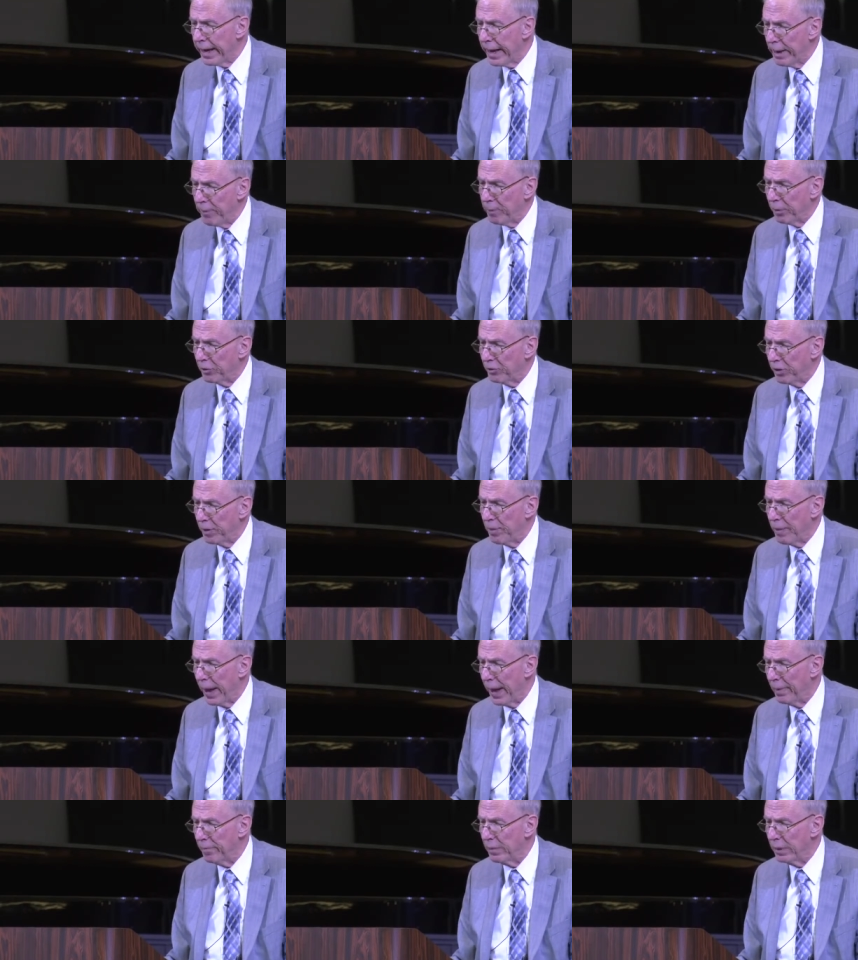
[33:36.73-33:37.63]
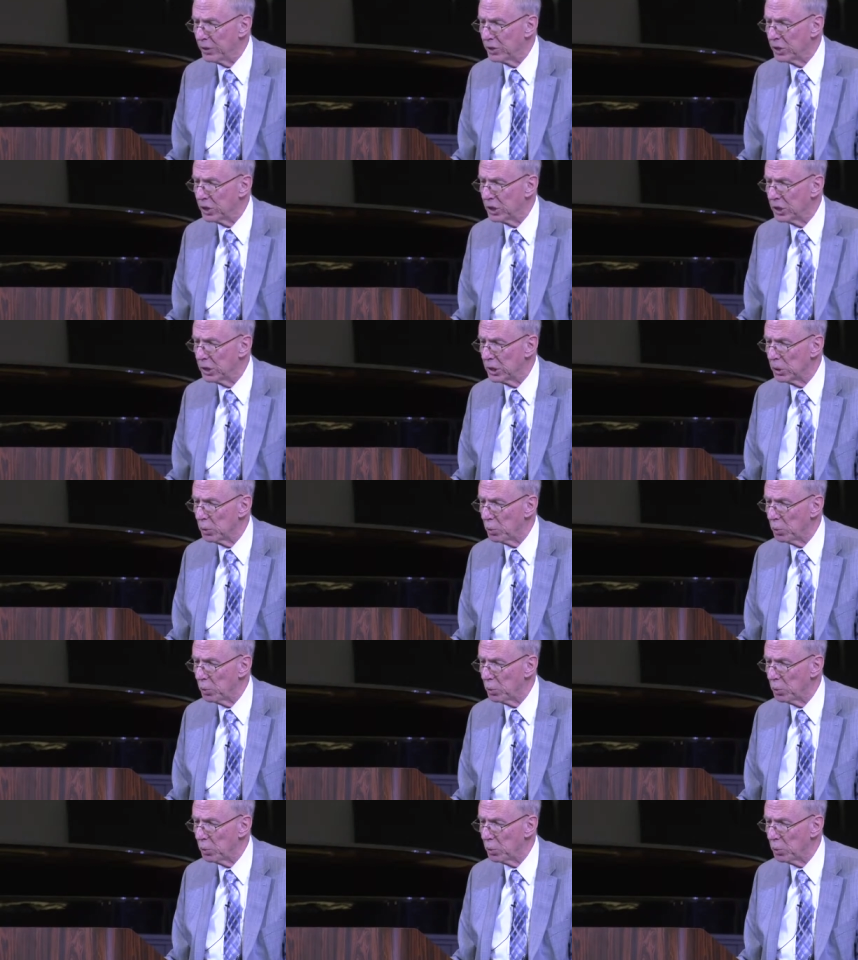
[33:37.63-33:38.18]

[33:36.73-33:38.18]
keep his commandments,